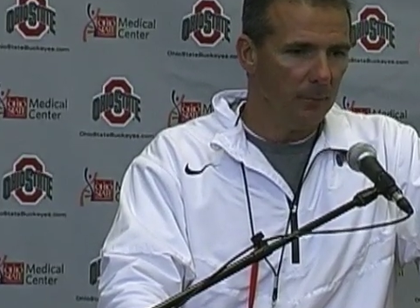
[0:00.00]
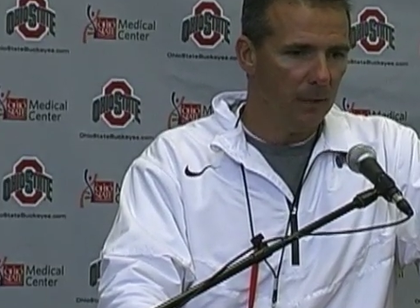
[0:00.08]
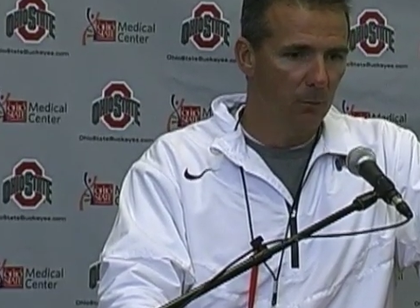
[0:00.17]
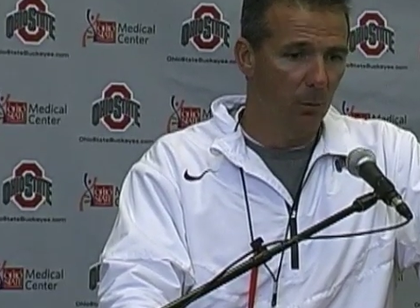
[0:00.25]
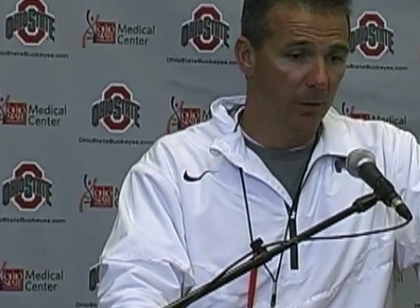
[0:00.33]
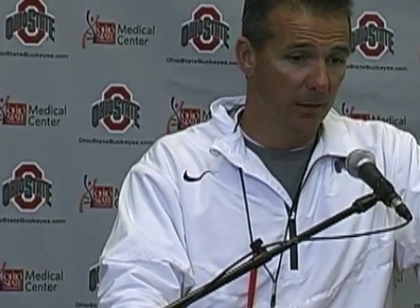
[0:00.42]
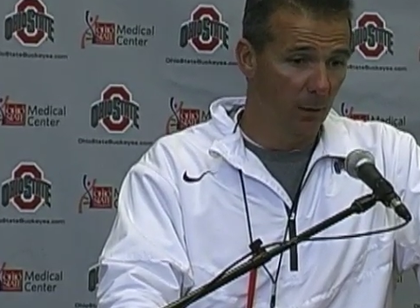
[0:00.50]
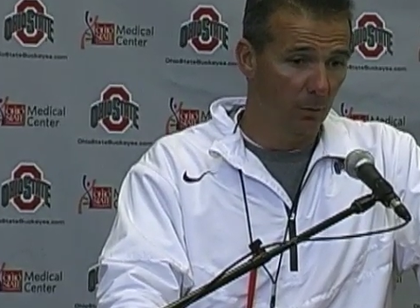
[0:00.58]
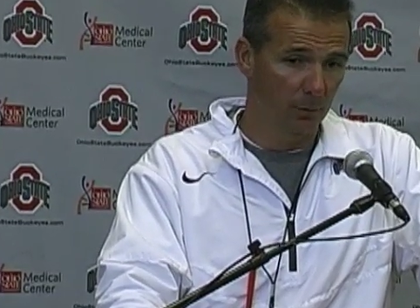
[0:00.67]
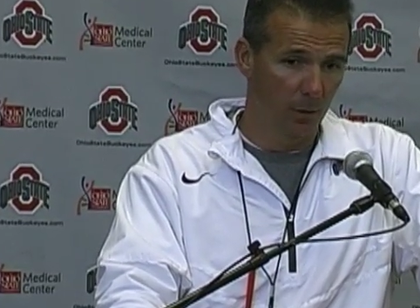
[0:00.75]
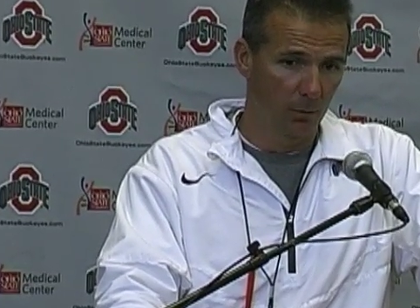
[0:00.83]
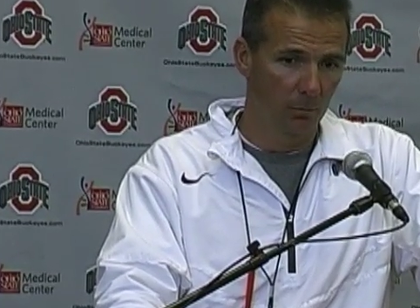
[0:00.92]
What we
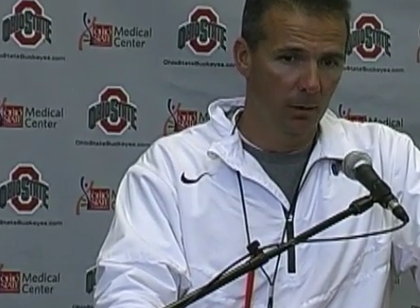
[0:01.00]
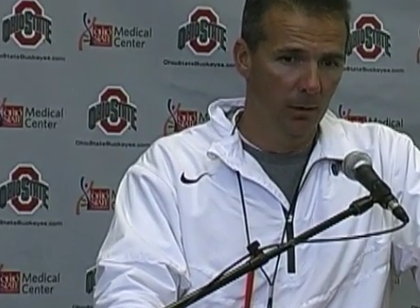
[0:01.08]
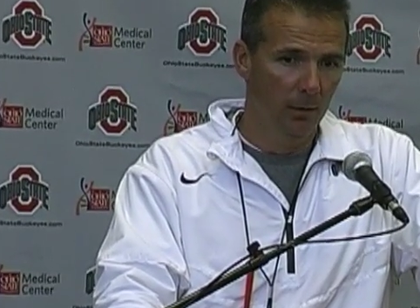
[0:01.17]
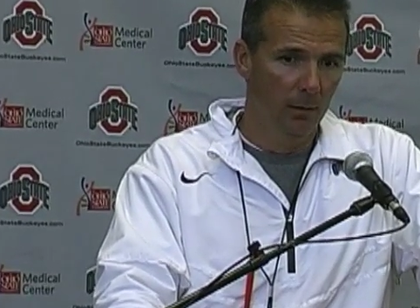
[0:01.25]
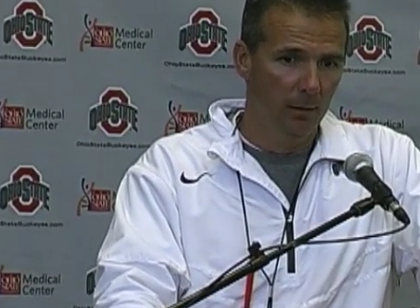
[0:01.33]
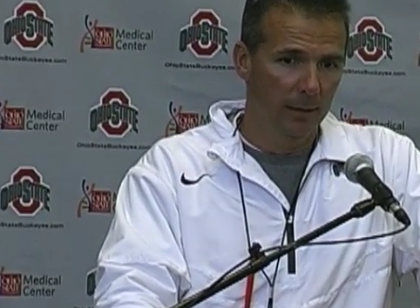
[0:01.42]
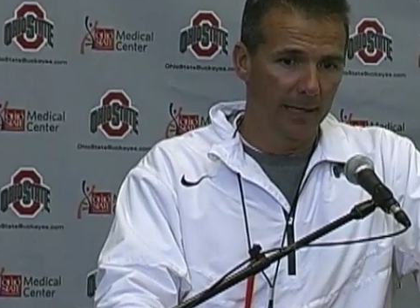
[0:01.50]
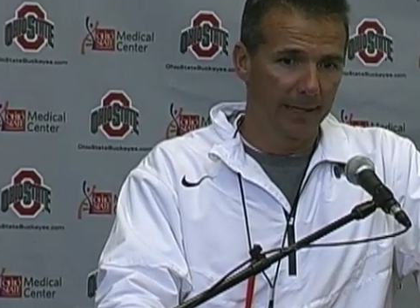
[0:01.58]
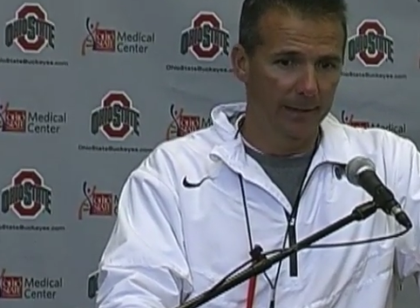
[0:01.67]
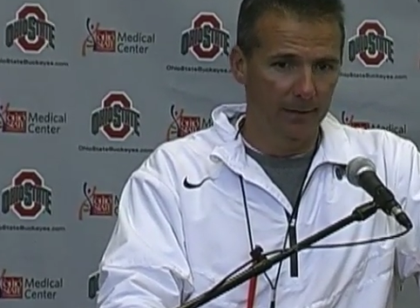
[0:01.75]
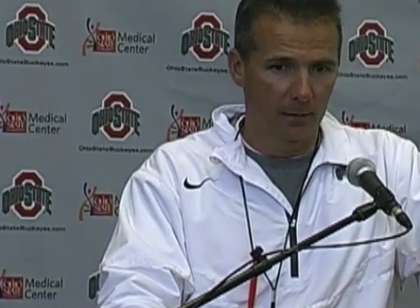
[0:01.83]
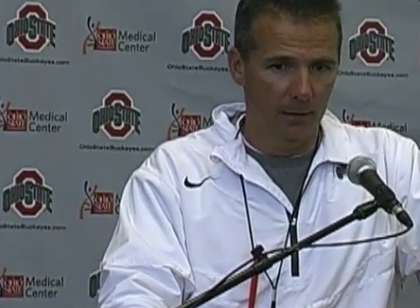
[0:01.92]
don't know,
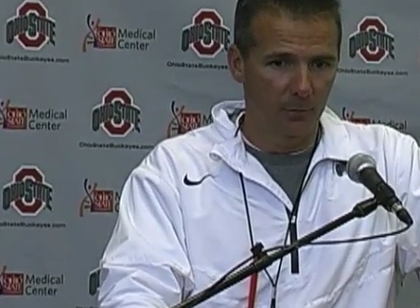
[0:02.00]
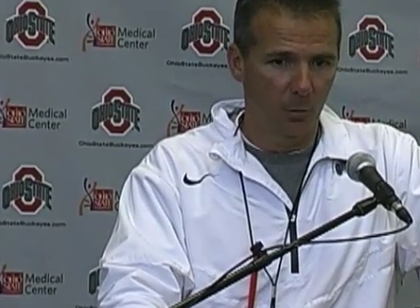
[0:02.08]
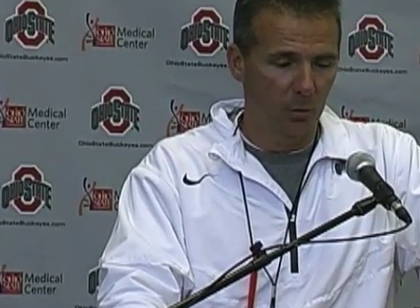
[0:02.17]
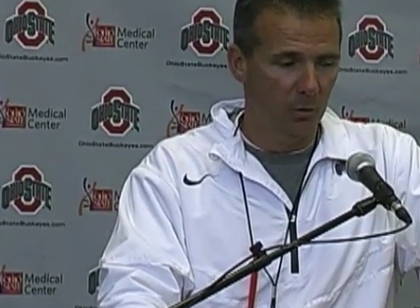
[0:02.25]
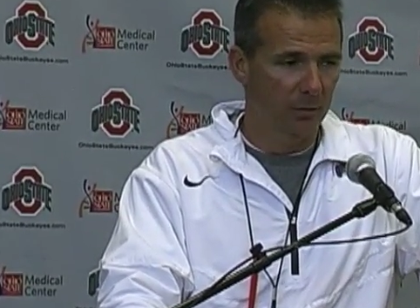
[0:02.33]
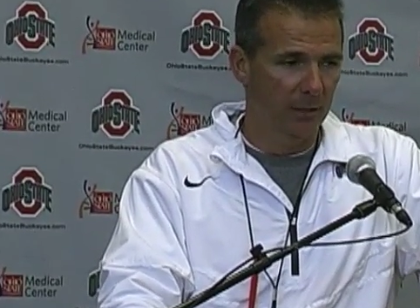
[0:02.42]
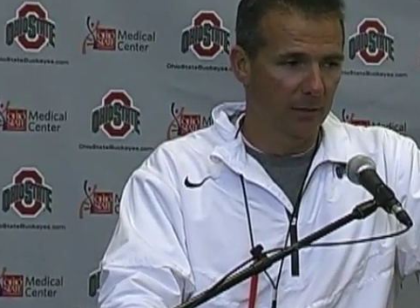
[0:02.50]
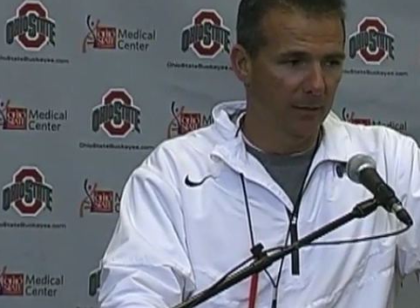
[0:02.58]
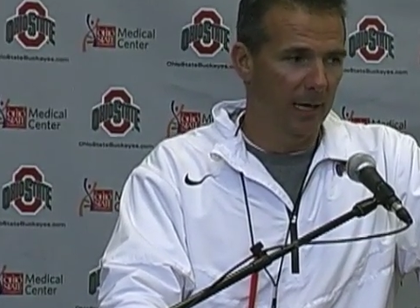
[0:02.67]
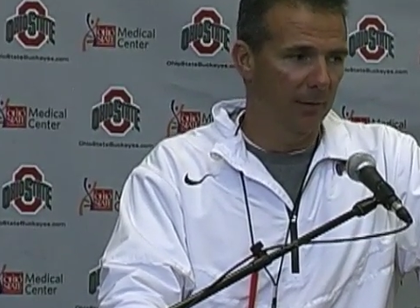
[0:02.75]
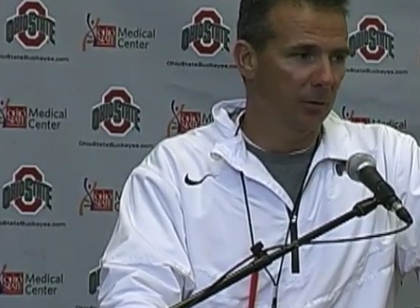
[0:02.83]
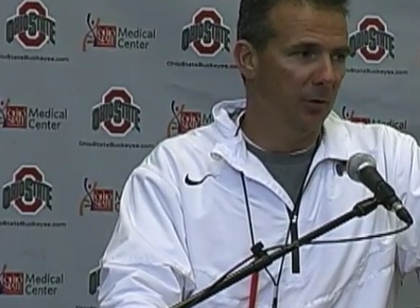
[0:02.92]
and unfortunately, even
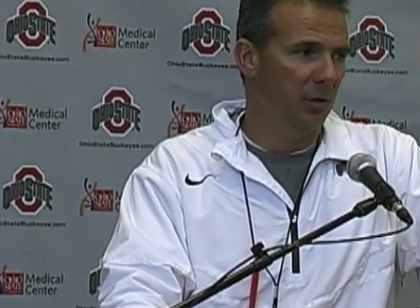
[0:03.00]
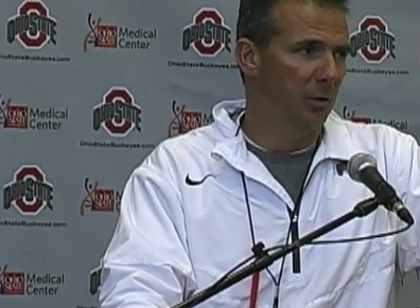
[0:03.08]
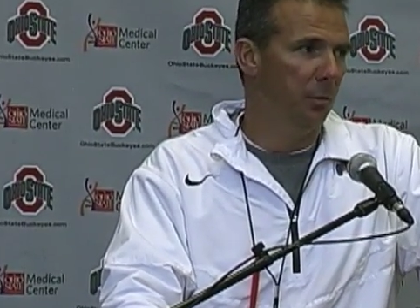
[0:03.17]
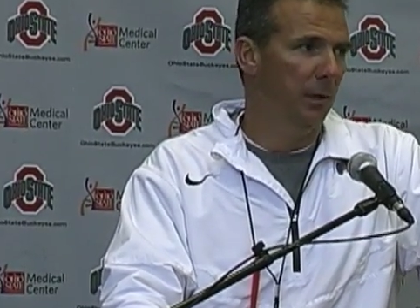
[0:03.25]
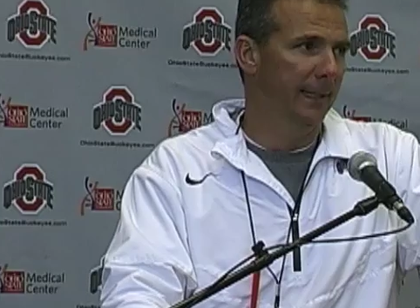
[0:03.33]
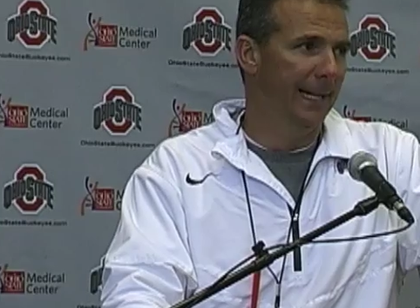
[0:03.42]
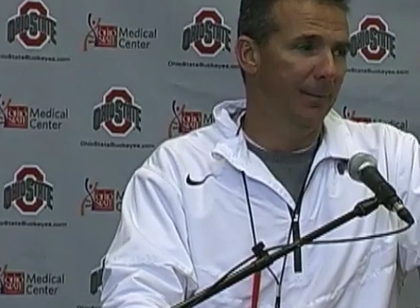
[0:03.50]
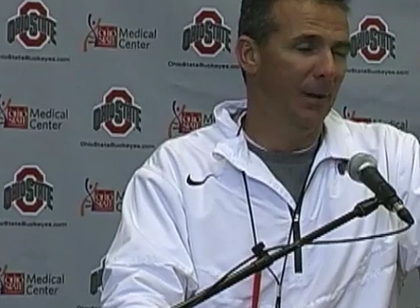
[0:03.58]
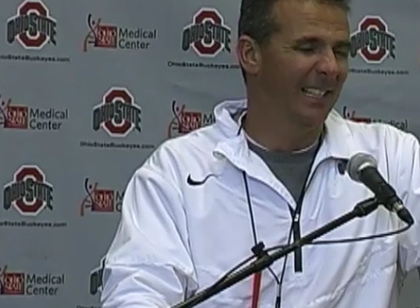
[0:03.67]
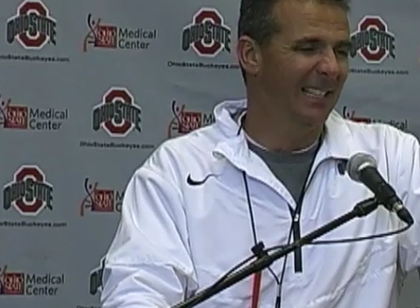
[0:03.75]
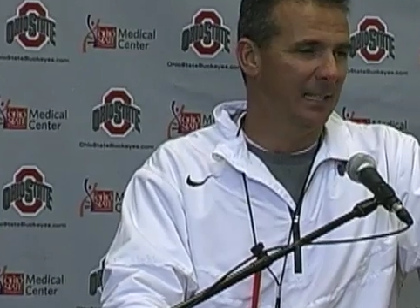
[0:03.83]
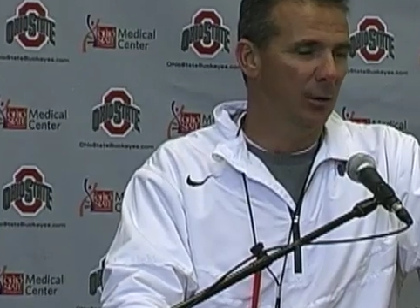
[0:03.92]
after this spring game, I
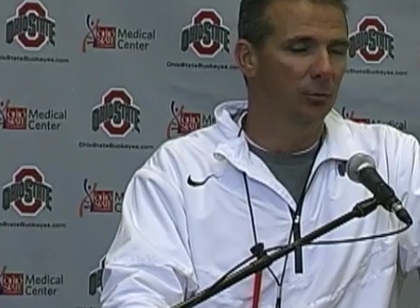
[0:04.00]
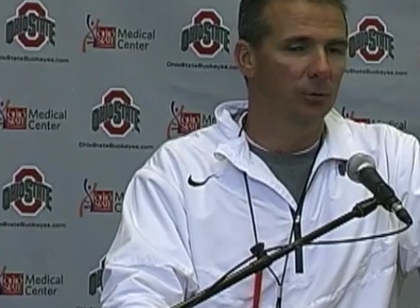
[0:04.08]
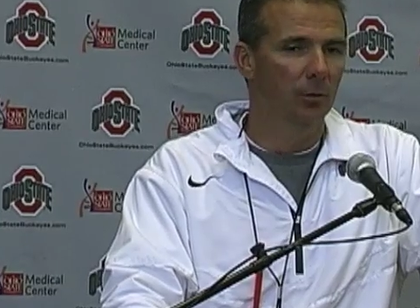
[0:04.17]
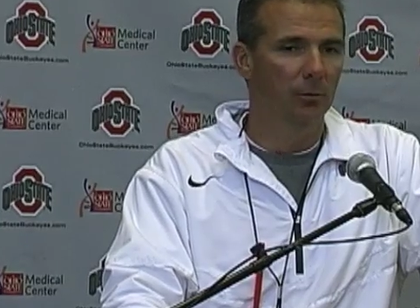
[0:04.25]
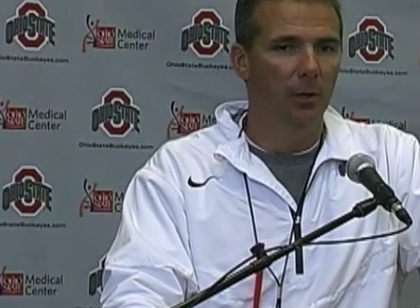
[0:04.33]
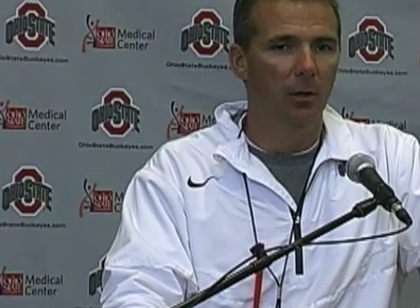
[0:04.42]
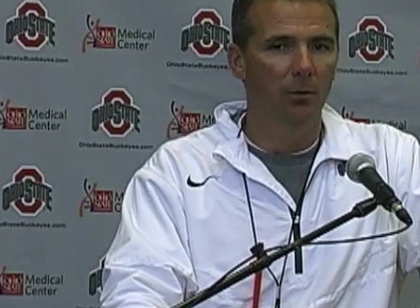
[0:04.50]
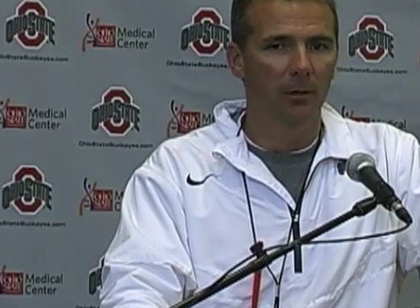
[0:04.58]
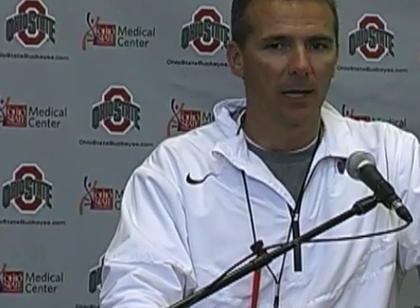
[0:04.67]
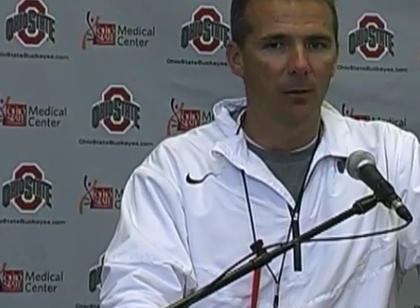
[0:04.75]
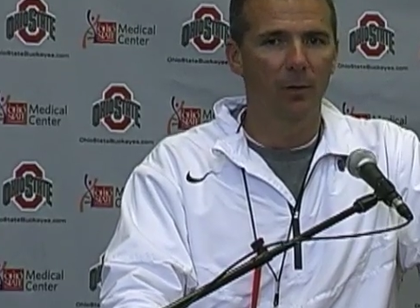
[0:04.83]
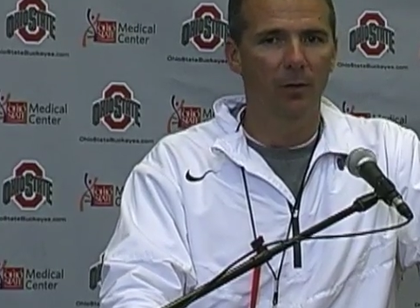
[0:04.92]
still don't know,
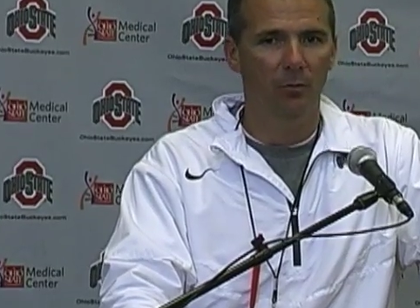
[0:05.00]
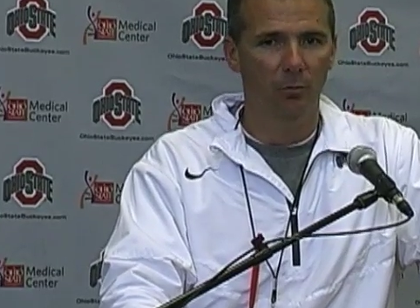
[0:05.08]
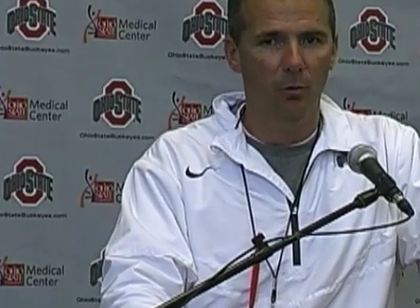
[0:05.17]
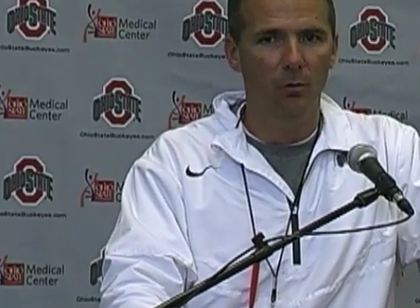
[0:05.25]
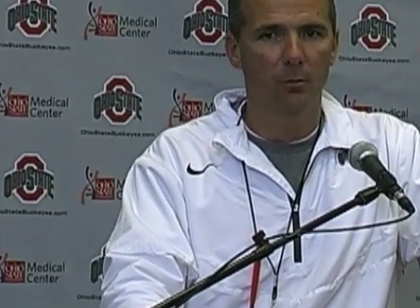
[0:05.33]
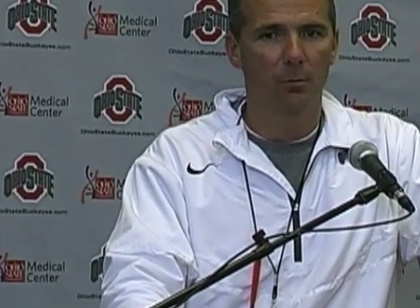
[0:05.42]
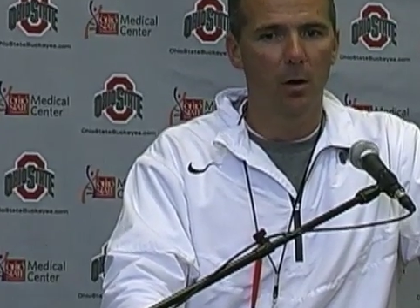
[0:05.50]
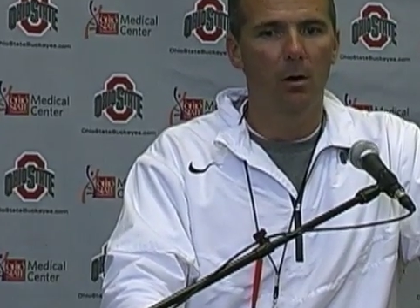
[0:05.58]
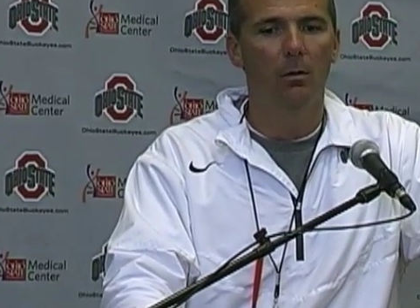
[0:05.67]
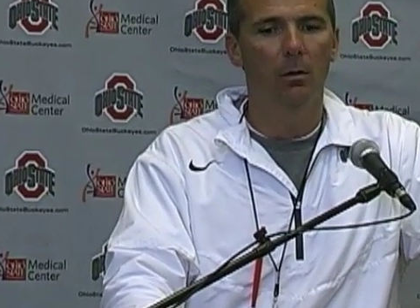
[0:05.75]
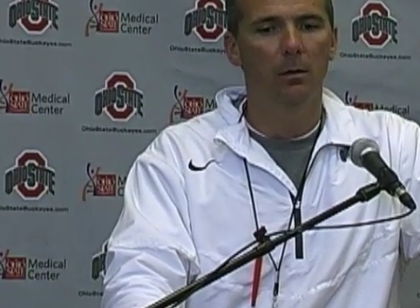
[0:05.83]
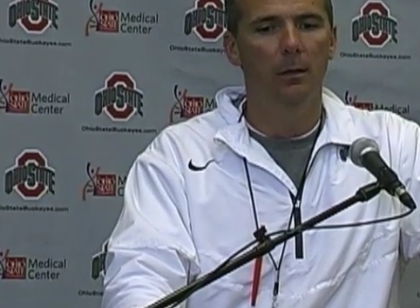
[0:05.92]
can we throw the ball?